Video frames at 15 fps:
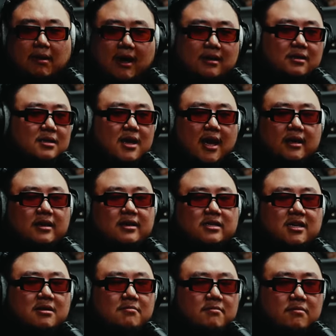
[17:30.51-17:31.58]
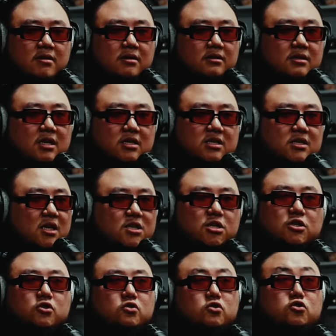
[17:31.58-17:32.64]
I think the editing team did such a
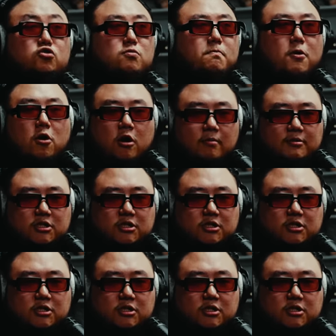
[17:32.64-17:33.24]
superb